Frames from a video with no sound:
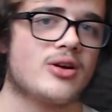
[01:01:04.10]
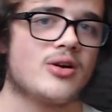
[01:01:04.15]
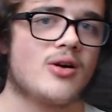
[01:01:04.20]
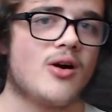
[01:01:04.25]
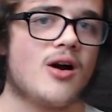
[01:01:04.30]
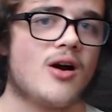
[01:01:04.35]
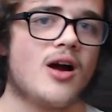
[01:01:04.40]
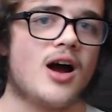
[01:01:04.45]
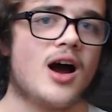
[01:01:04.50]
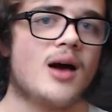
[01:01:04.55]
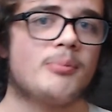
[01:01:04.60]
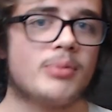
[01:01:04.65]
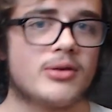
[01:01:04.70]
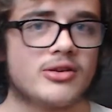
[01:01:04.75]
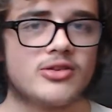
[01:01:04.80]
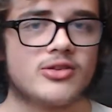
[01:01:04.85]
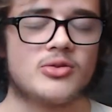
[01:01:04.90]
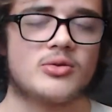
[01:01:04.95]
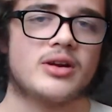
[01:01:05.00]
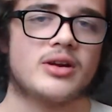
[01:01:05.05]
are
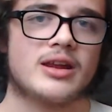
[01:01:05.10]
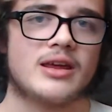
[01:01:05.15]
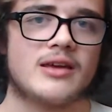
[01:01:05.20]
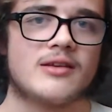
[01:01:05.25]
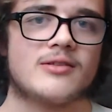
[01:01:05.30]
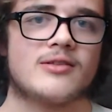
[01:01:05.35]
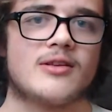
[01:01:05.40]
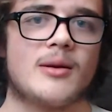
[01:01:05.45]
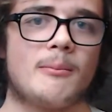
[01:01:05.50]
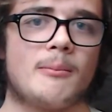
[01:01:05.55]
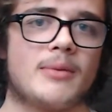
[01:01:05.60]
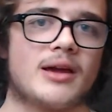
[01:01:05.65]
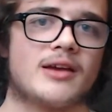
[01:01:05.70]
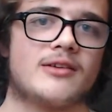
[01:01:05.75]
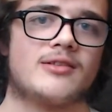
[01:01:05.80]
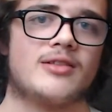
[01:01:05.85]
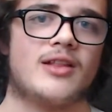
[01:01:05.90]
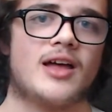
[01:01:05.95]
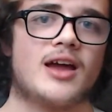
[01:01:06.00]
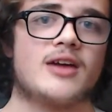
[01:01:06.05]
opportunities to
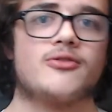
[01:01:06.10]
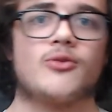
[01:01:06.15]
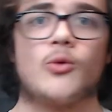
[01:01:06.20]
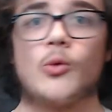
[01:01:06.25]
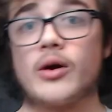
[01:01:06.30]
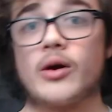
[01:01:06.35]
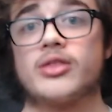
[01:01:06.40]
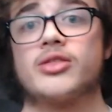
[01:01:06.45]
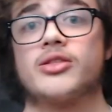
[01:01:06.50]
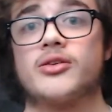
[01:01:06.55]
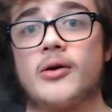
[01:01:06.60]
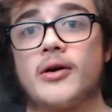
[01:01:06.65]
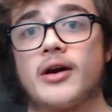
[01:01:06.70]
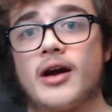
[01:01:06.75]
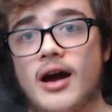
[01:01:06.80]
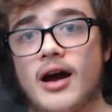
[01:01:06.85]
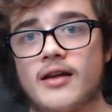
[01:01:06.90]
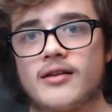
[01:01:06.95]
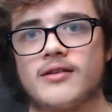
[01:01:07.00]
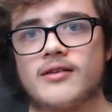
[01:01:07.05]
mix life with your
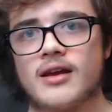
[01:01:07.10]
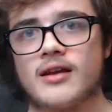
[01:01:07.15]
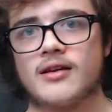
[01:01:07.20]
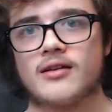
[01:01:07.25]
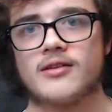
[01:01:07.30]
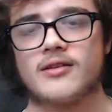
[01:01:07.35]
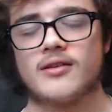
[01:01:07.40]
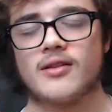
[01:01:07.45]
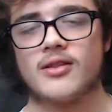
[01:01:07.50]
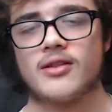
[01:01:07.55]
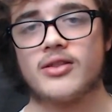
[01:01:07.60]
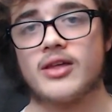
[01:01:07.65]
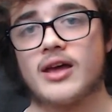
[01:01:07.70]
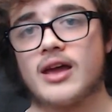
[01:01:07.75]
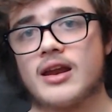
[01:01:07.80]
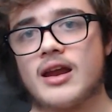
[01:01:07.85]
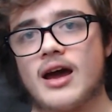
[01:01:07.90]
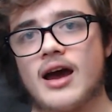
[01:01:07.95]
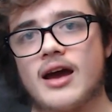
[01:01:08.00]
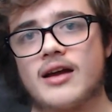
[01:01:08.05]
content,
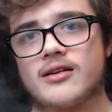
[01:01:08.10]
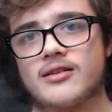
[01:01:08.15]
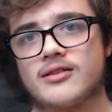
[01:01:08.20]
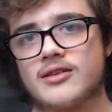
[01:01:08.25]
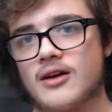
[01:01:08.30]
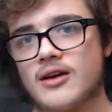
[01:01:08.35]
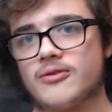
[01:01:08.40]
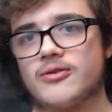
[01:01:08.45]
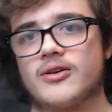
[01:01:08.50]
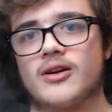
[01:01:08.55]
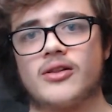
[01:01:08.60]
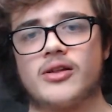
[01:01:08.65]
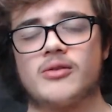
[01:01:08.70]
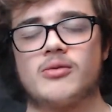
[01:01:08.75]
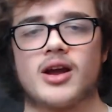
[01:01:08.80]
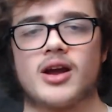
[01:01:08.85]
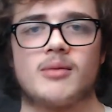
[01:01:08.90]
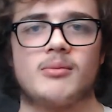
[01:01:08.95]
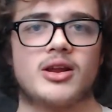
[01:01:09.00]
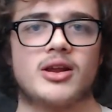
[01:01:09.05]
then I definitely
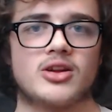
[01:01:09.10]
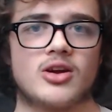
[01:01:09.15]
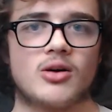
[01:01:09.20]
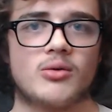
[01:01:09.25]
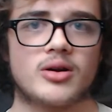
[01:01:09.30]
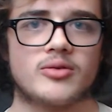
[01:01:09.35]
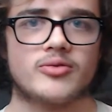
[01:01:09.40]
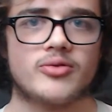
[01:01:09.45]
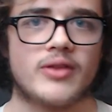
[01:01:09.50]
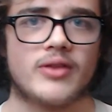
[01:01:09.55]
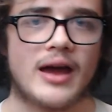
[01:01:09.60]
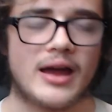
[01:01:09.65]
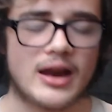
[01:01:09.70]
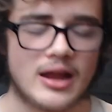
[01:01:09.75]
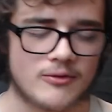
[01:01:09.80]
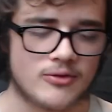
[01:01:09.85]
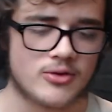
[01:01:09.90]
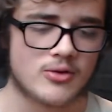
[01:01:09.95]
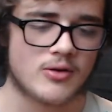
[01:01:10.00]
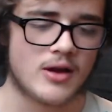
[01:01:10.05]
recommend going for that.
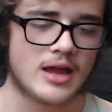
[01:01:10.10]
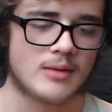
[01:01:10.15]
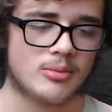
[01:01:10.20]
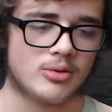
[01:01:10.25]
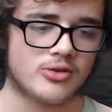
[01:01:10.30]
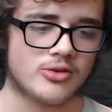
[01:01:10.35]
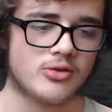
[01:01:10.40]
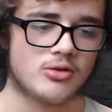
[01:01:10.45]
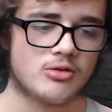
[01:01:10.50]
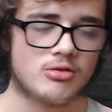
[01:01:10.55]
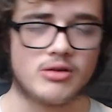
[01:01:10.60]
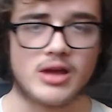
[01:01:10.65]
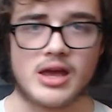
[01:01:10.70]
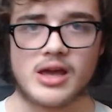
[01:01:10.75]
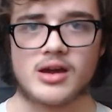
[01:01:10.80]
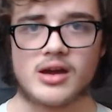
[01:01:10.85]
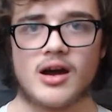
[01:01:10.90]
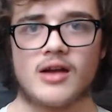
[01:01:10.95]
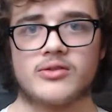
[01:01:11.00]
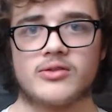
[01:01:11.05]
If you're able to
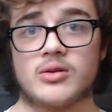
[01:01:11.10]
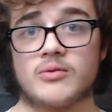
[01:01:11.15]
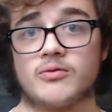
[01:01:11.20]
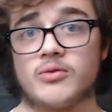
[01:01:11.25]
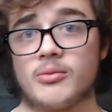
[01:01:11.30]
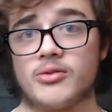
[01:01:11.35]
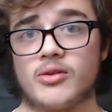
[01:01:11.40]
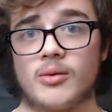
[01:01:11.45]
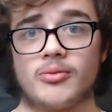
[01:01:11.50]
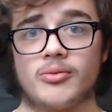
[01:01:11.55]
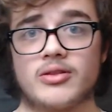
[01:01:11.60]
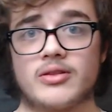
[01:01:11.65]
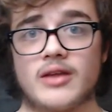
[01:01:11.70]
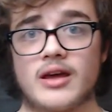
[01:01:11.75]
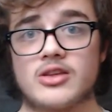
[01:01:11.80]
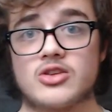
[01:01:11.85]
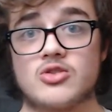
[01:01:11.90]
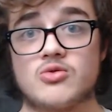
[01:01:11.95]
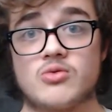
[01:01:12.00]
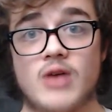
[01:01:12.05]
create content from something
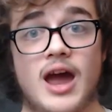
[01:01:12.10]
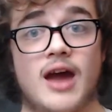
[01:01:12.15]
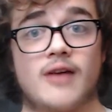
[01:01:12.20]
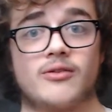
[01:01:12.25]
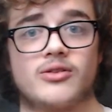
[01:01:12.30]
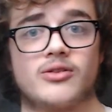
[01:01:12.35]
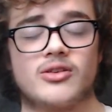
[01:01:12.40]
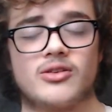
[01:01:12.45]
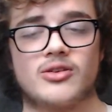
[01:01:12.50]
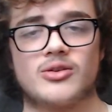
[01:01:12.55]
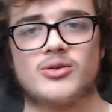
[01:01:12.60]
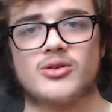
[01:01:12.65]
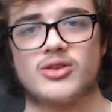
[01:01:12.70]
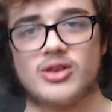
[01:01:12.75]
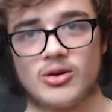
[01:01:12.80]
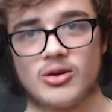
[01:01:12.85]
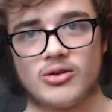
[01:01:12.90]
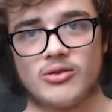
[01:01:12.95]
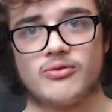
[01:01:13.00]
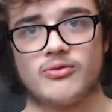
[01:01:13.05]
that you have to do,
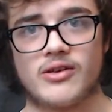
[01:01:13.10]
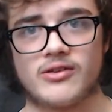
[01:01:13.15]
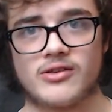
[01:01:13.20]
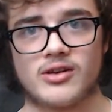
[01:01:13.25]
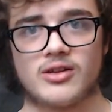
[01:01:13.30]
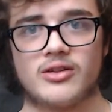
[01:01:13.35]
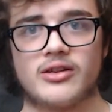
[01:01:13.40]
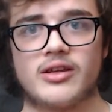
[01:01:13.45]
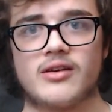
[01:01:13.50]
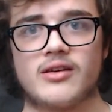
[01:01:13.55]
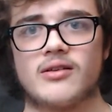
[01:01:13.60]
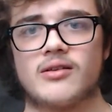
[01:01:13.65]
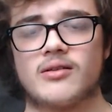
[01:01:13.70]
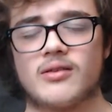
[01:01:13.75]
to physically